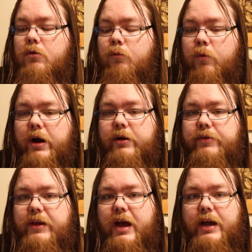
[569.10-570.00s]
where
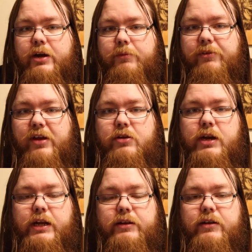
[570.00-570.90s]
the items that you
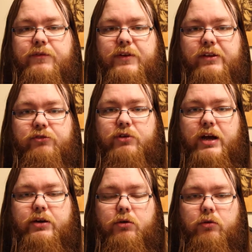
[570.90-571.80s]
need to defeat
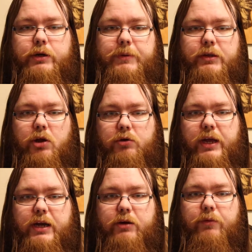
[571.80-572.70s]
Strahd are going to be
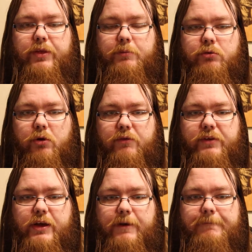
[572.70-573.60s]
located within
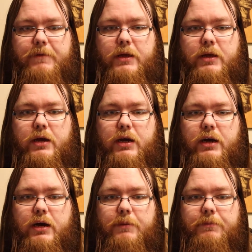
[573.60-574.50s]
Barovia,
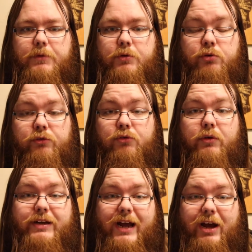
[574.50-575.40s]
who's
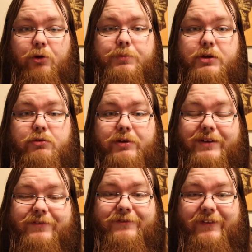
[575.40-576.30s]
going to help you in
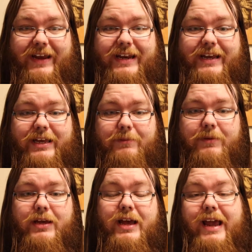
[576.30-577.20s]
fighting him,
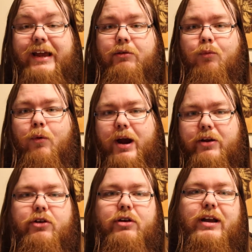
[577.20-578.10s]
and where
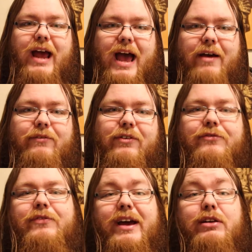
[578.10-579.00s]
you're going to have your
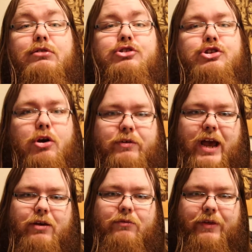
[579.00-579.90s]
final
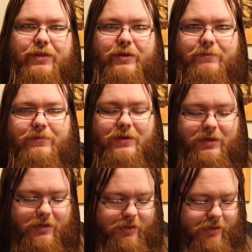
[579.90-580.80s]
showdown with him.
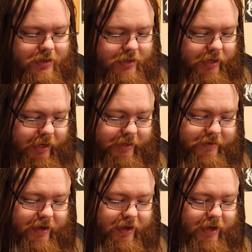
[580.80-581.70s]
And
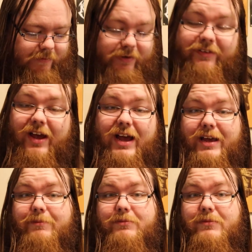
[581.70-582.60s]
every
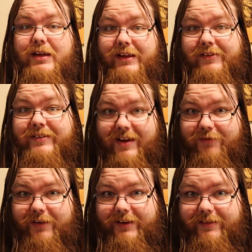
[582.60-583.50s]
time, it's
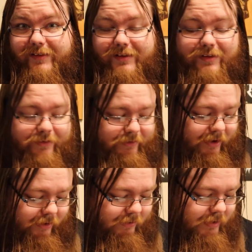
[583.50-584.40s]
different.
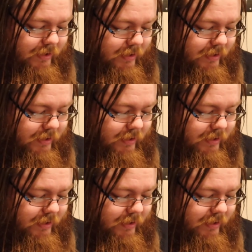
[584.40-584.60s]
So